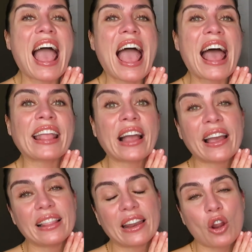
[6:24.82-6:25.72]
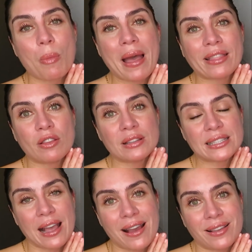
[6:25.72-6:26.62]
And I recommend the
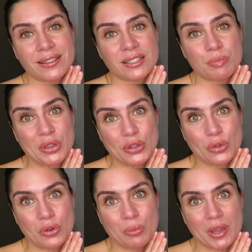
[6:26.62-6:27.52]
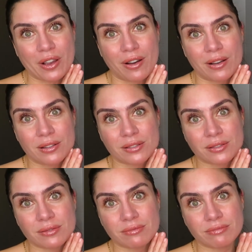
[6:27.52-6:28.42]
size medium
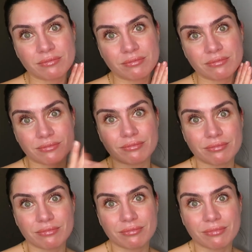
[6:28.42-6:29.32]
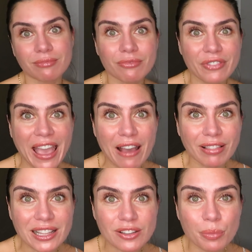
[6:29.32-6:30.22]
because we have
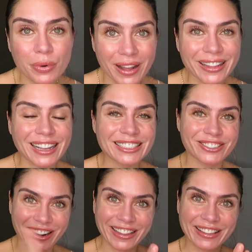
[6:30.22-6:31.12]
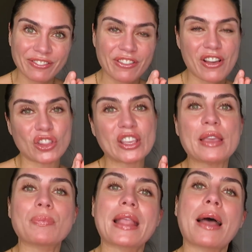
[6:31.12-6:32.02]
lots of products, right? We want to
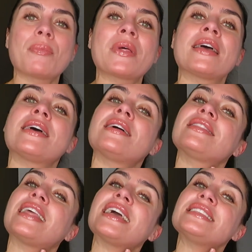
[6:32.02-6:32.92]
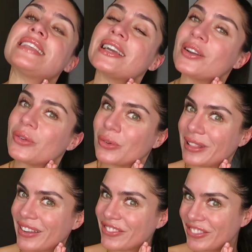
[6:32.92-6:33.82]
keep them nice and
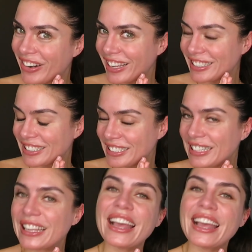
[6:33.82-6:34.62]
cool and fresh.